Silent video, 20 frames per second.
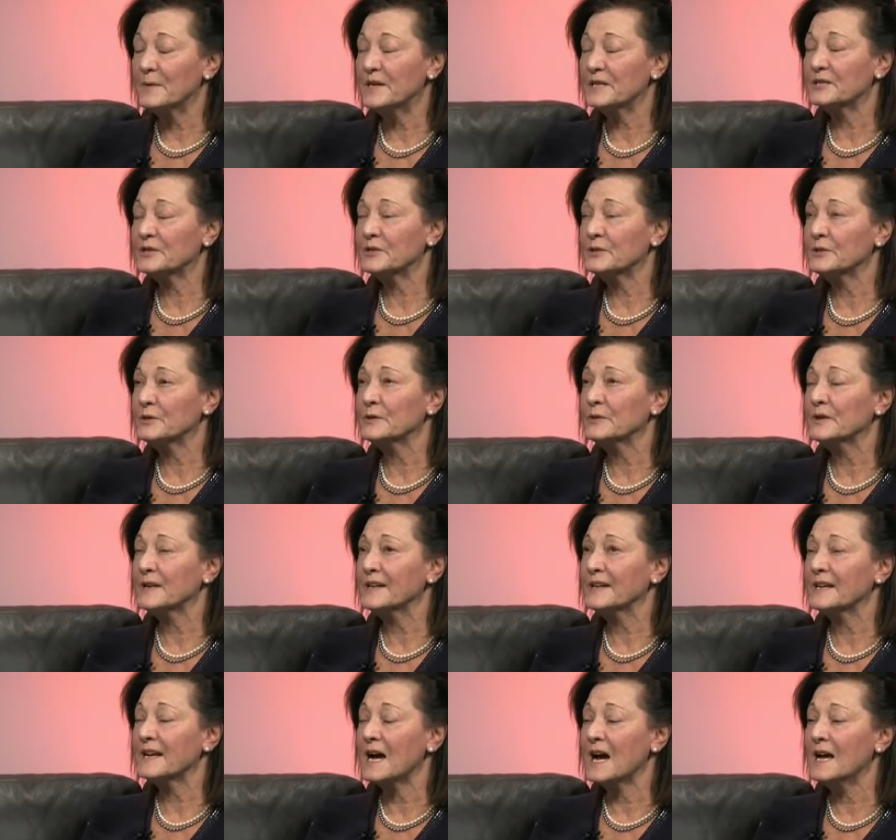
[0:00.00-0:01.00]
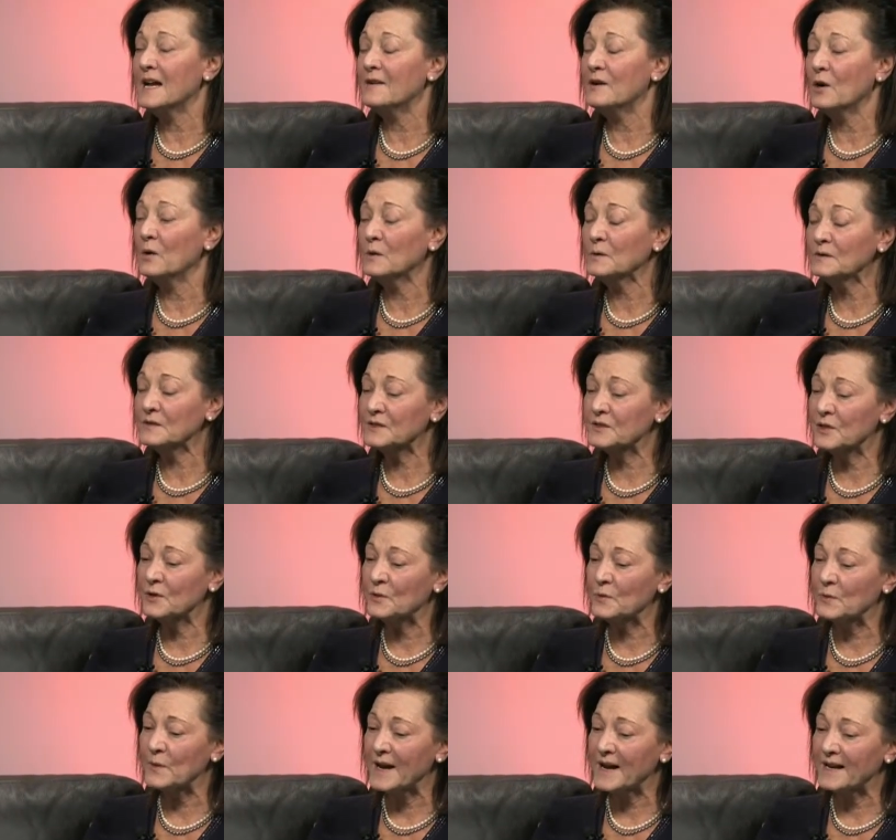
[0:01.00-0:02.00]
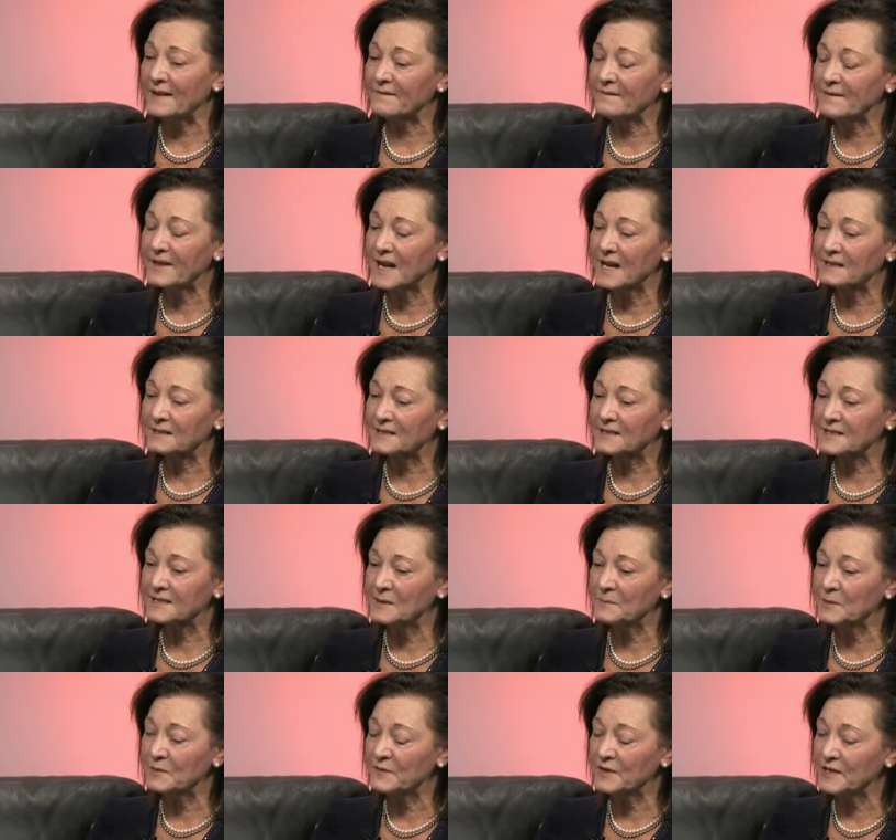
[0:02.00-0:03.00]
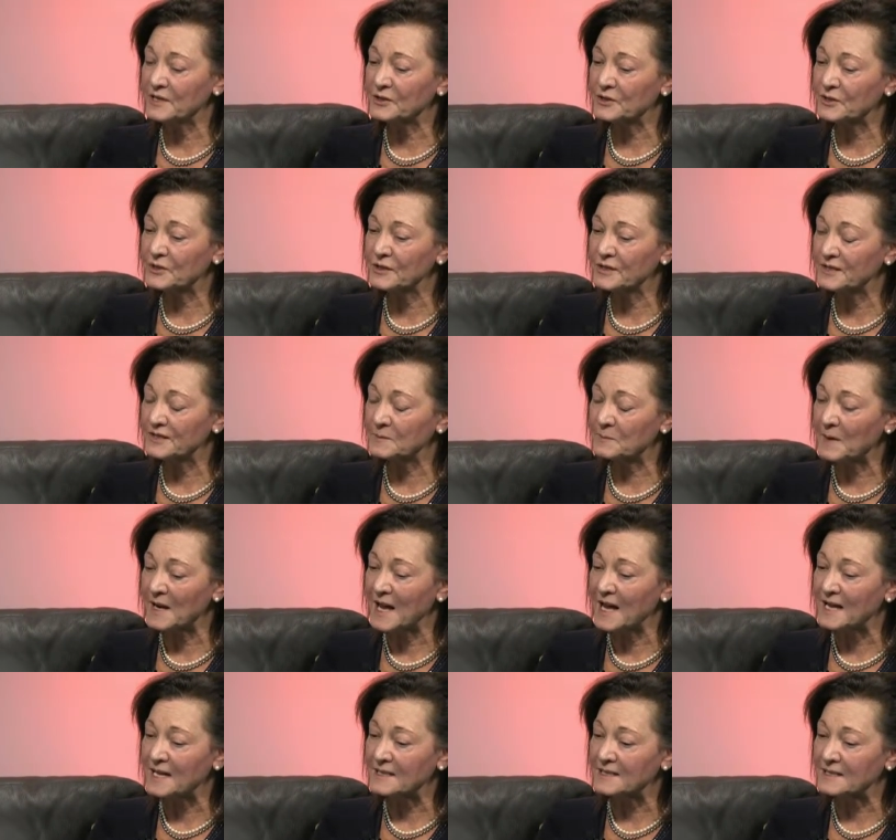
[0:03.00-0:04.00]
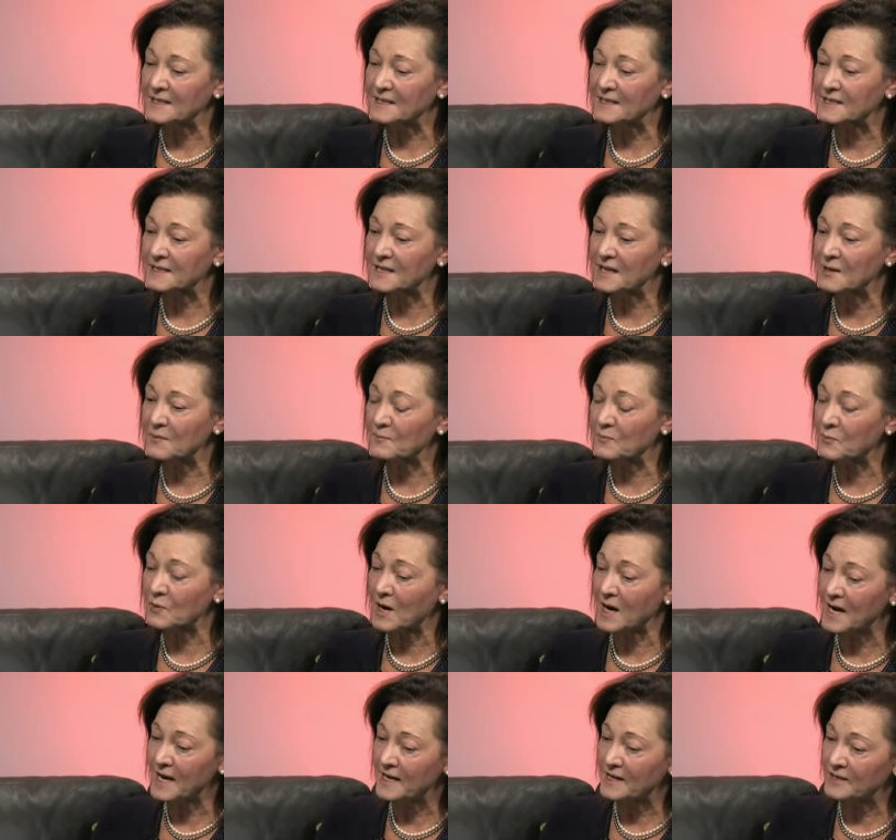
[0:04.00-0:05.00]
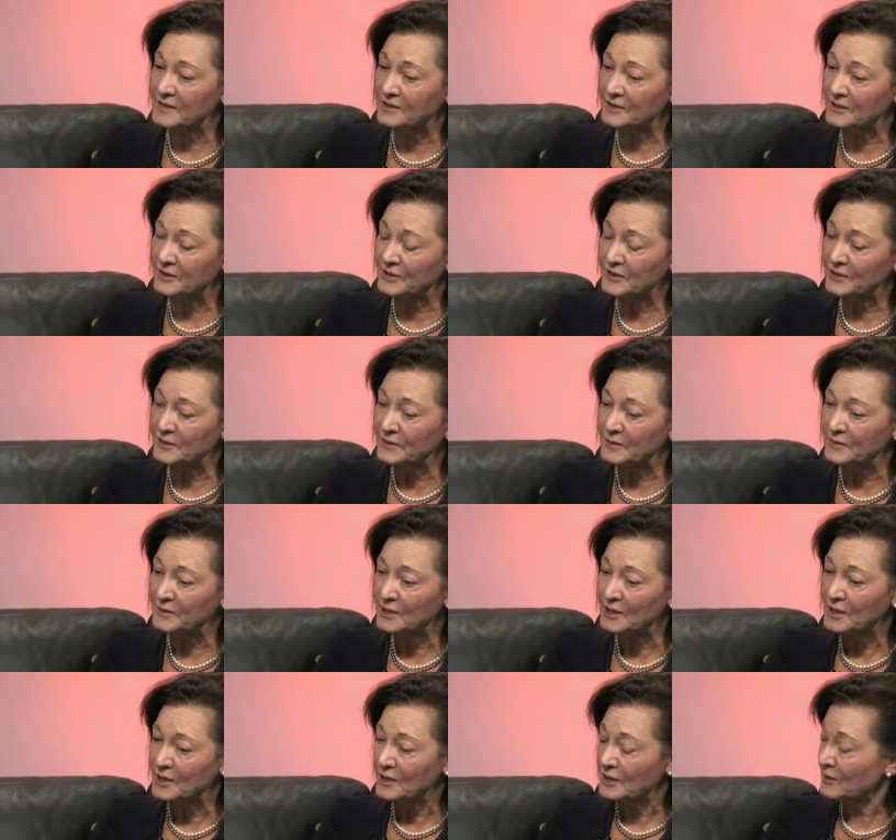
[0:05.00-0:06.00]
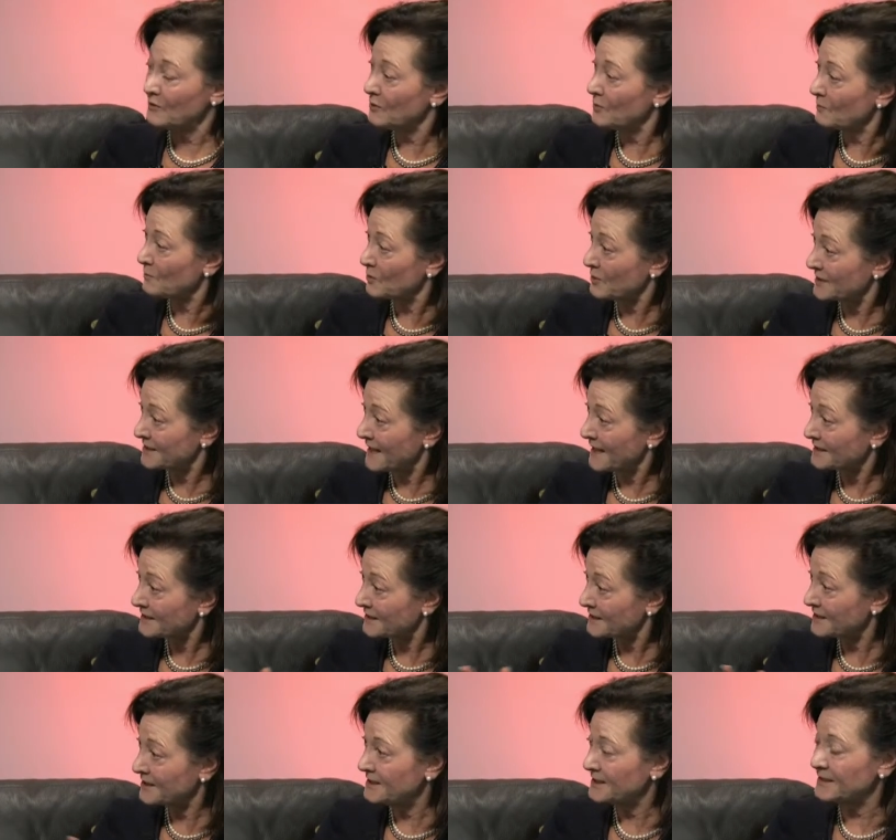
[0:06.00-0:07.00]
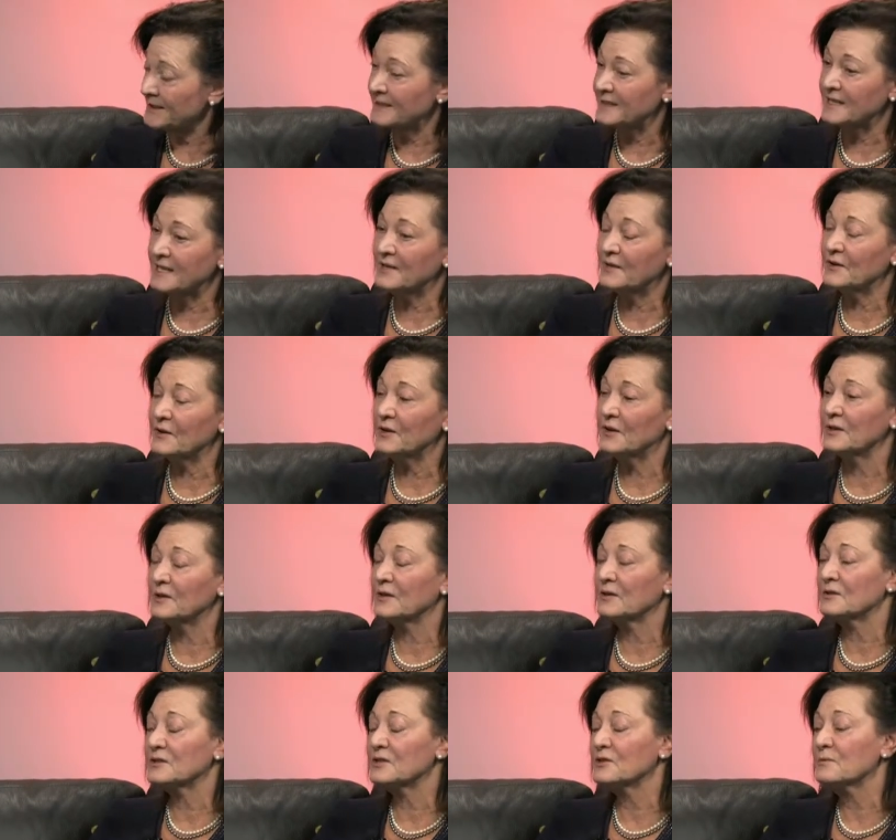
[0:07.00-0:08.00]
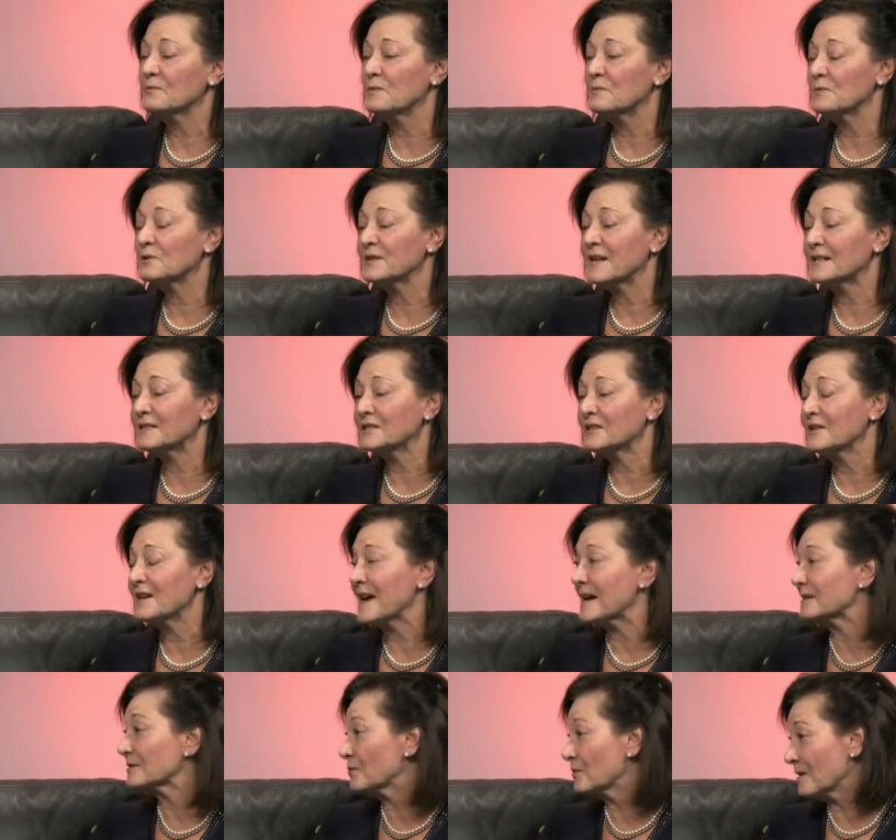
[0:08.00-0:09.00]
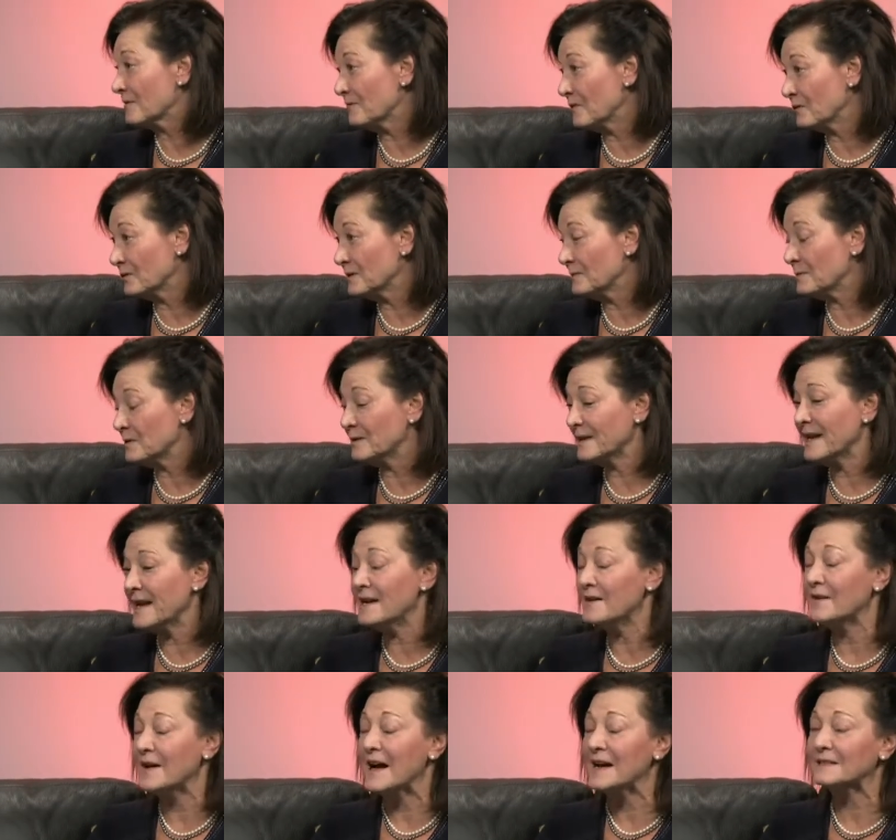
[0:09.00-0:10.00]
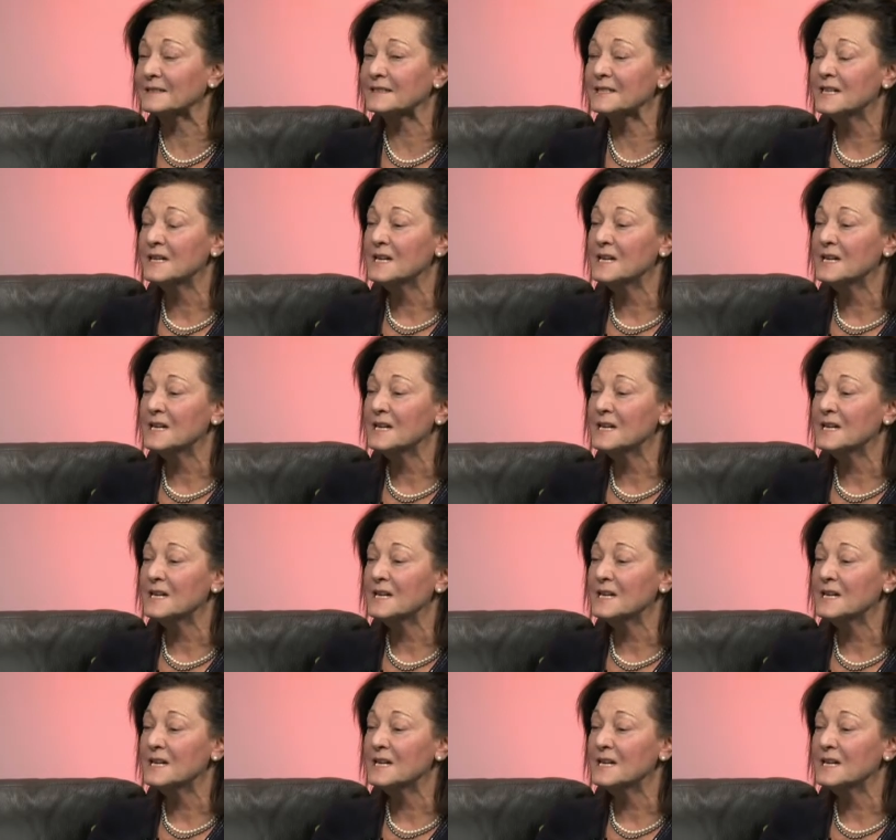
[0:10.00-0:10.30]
reassuring. I also read that some of the insurance plans uh, prior to the protection, uh, the Consumer Protection Act or Affordable Care Act.